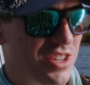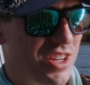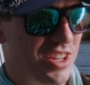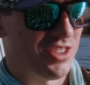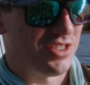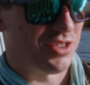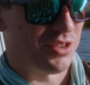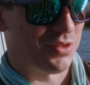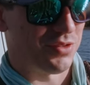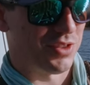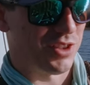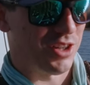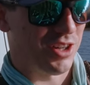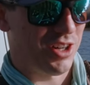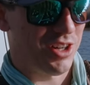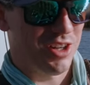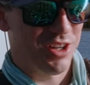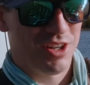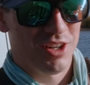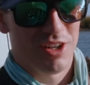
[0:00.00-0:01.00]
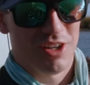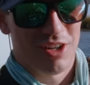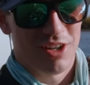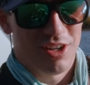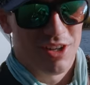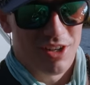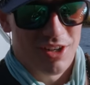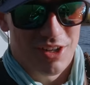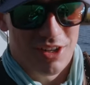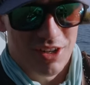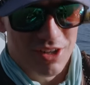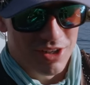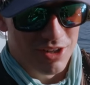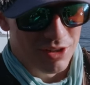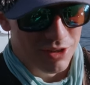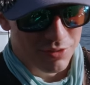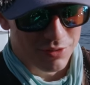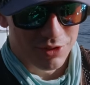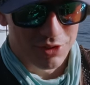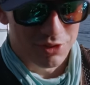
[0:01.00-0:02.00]
the day so far.
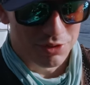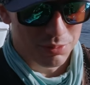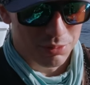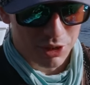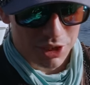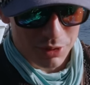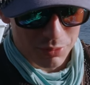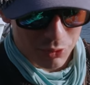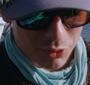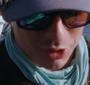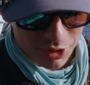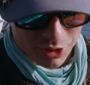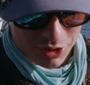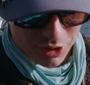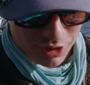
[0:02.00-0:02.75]
Hopefully there's plenty more to